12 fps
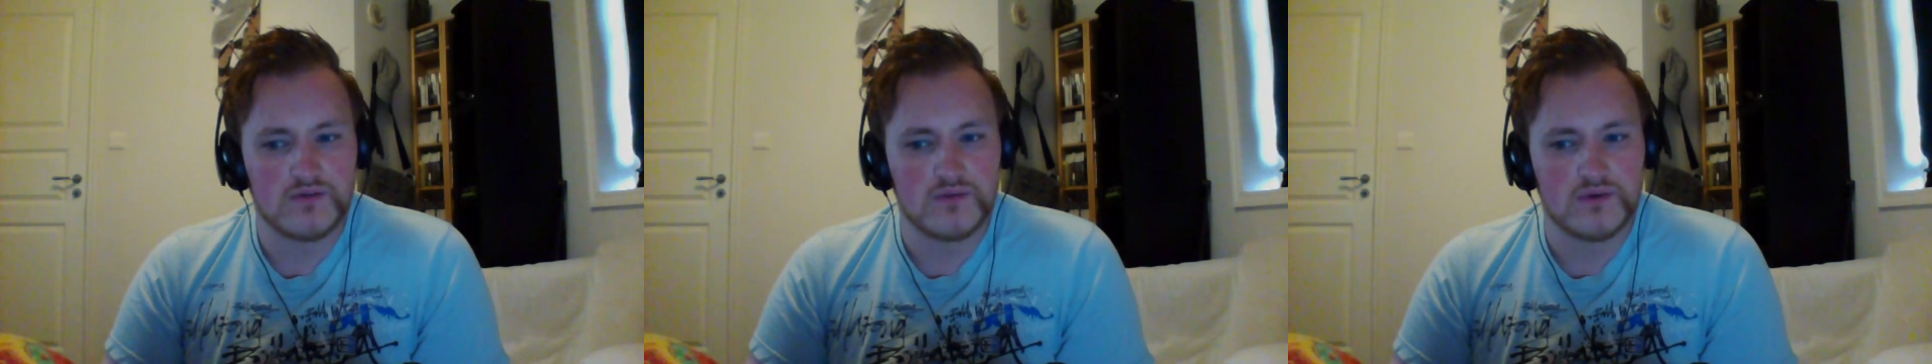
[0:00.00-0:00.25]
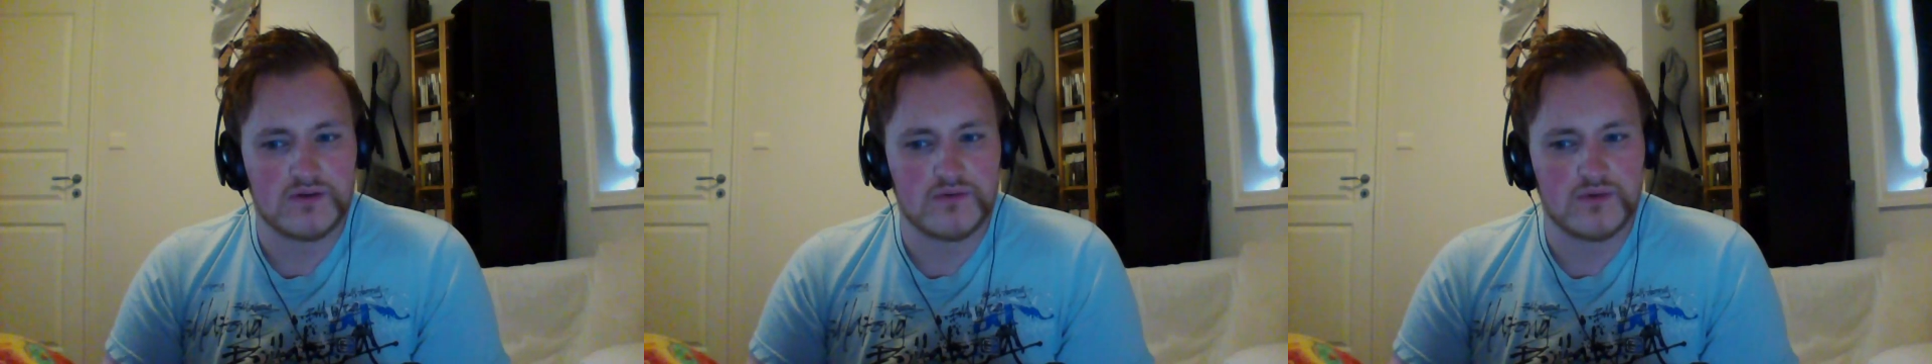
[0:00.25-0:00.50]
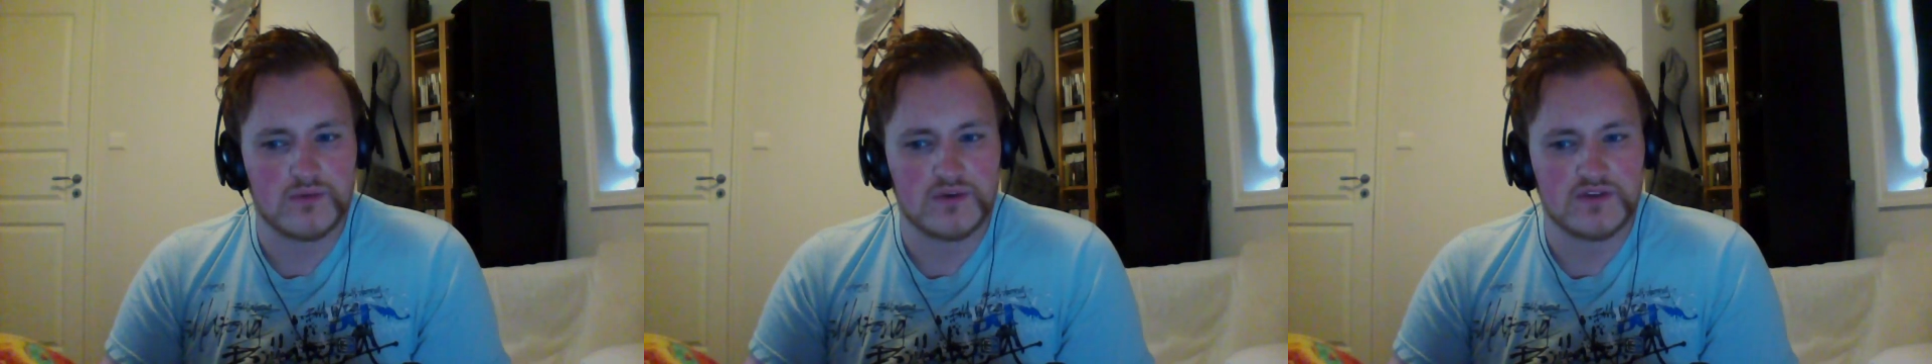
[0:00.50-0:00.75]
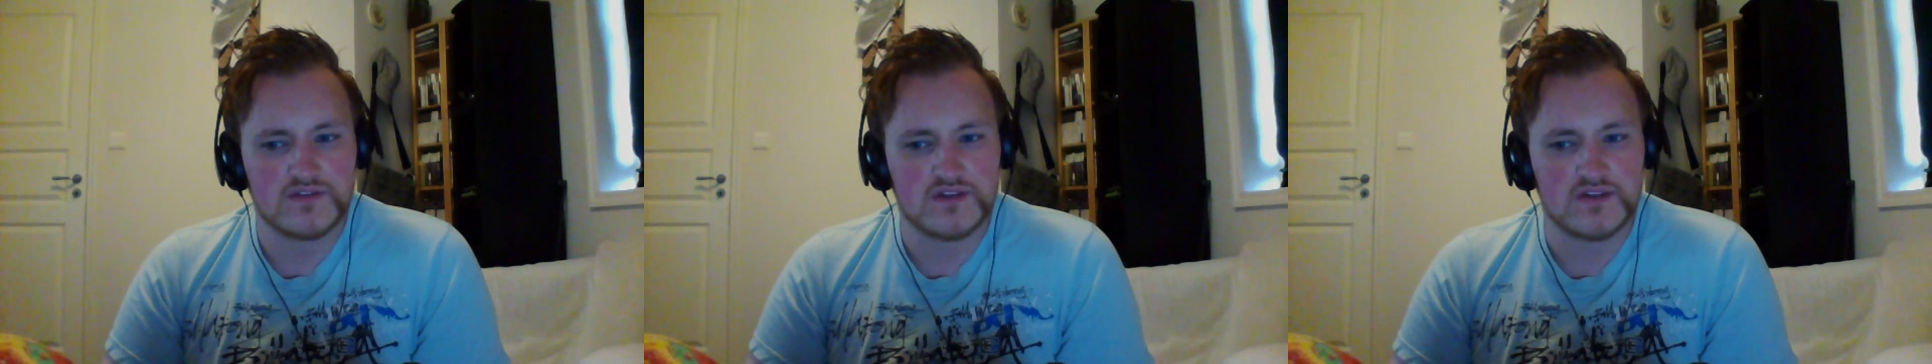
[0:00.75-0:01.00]
whatever it
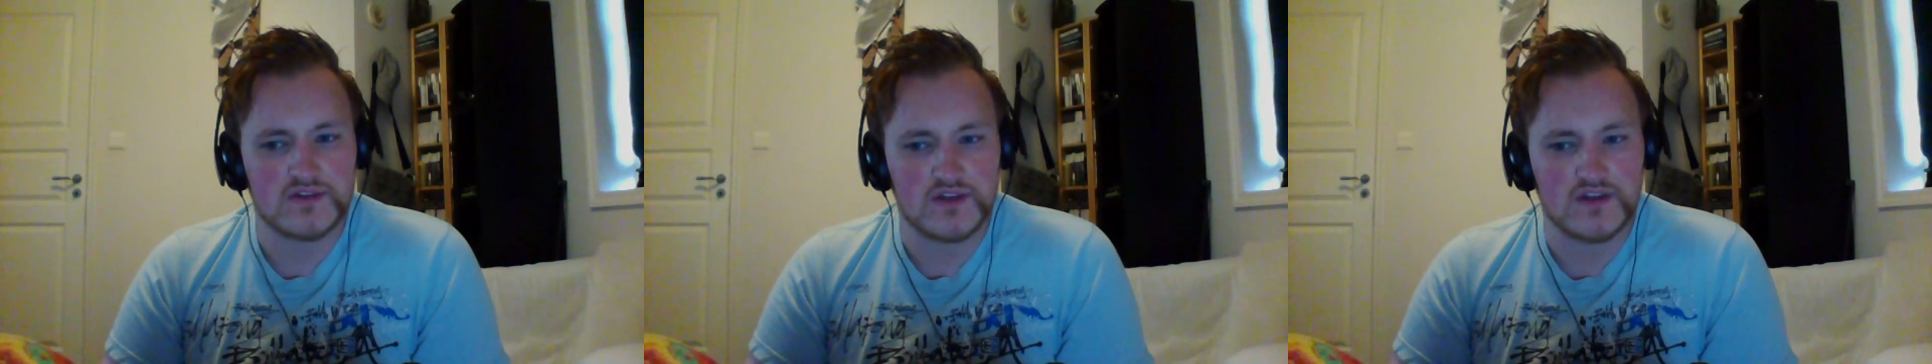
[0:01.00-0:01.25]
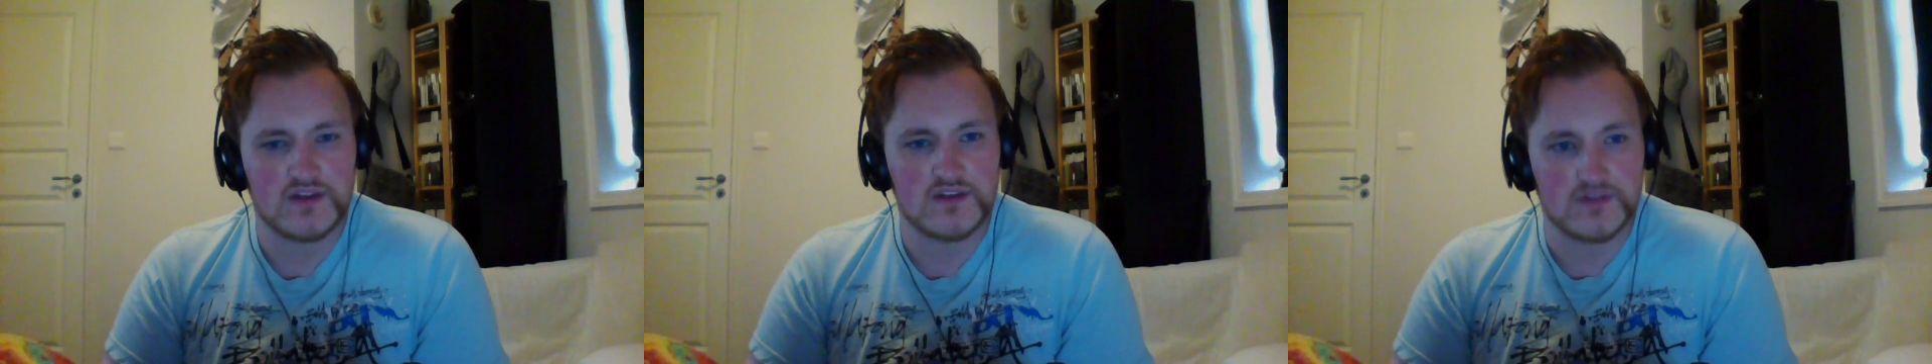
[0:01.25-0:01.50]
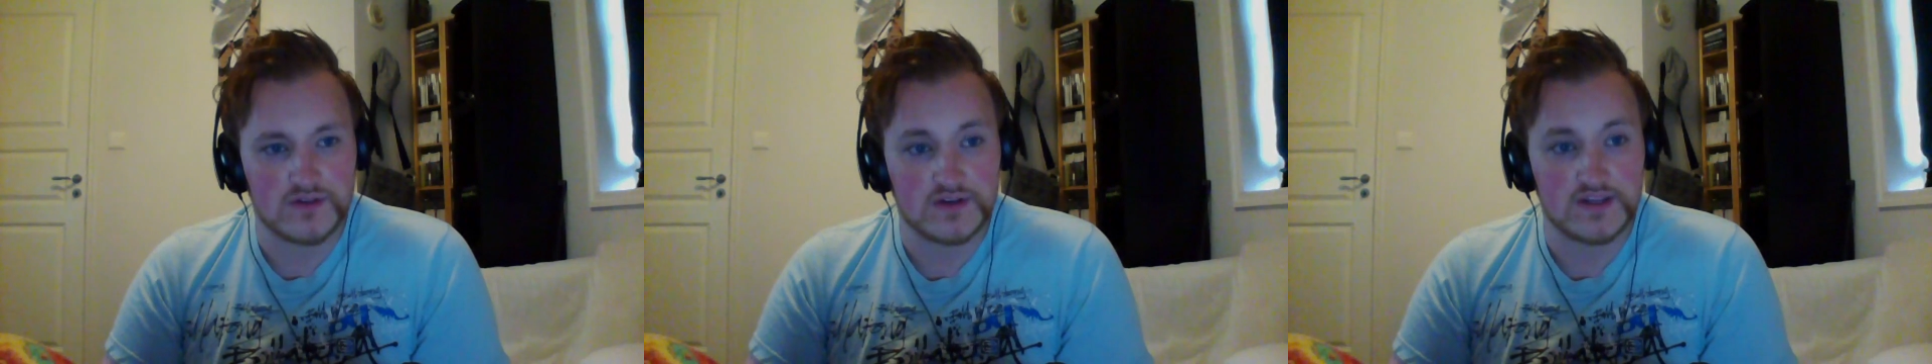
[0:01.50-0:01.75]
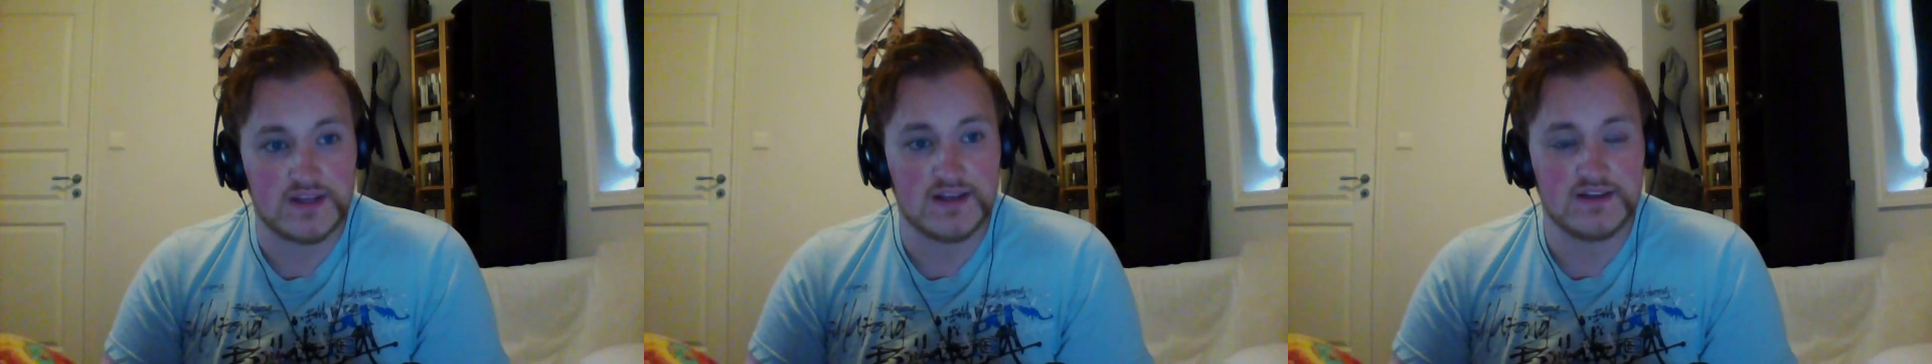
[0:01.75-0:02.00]
was, I think
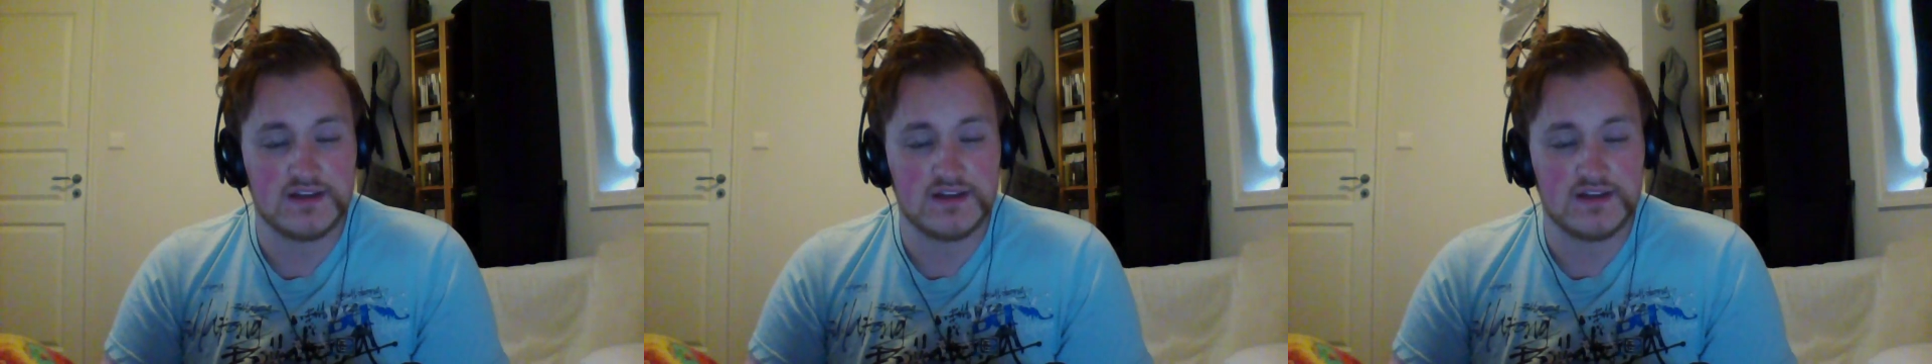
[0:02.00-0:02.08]
thirteen,